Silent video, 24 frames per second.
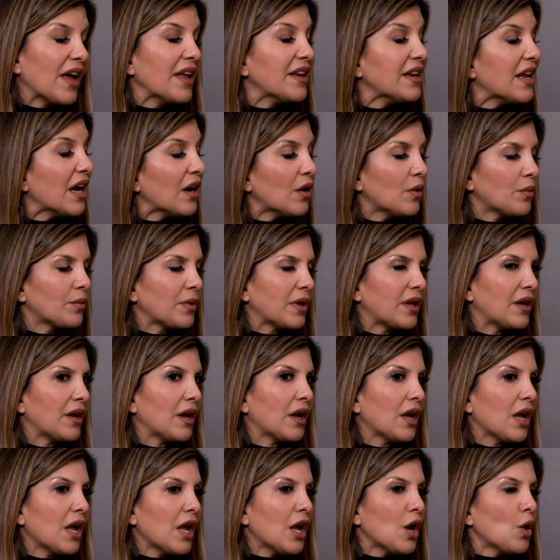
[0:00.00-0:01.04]
And now
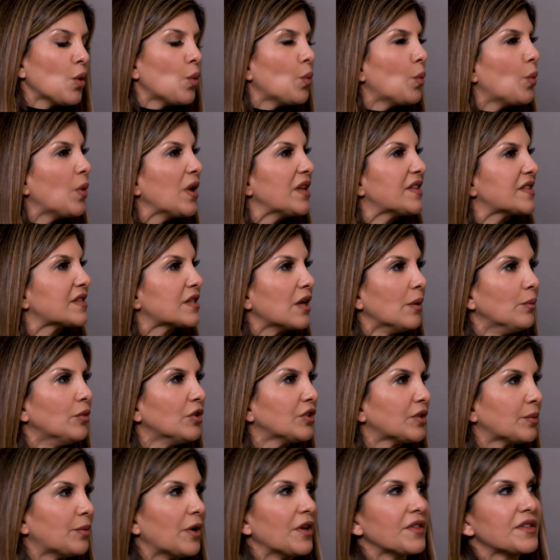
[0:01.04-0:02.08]
we
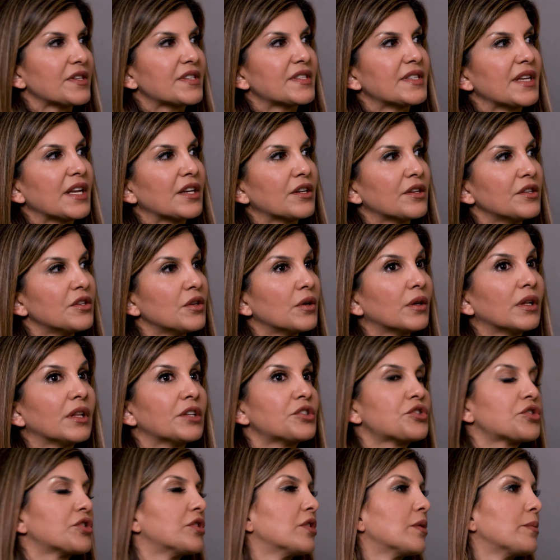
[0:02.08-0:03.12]
stumbled upon this data. New
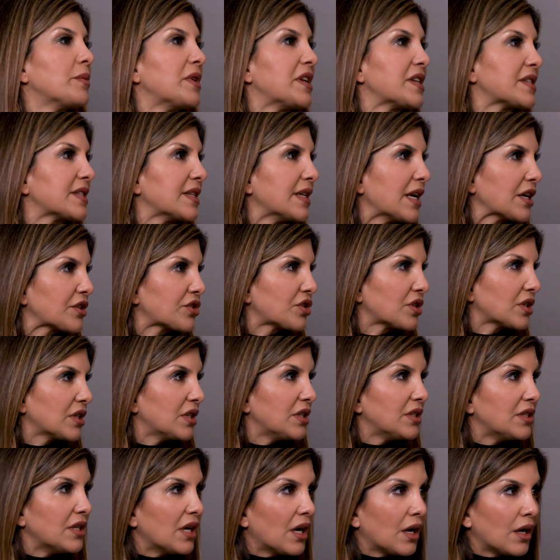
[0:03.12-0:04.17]
England Journal of Medicine
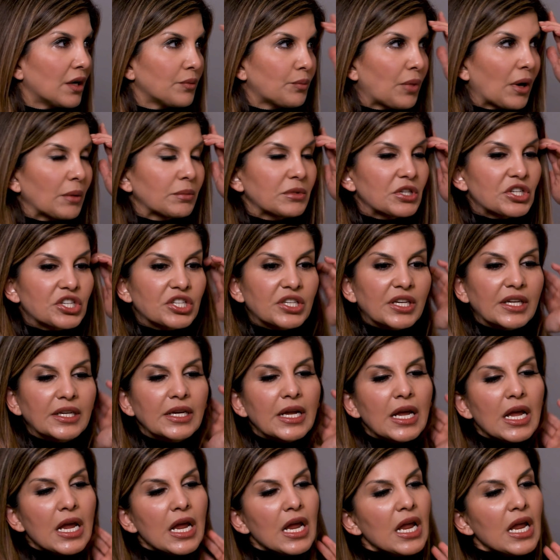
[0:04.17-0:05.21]
actually published it.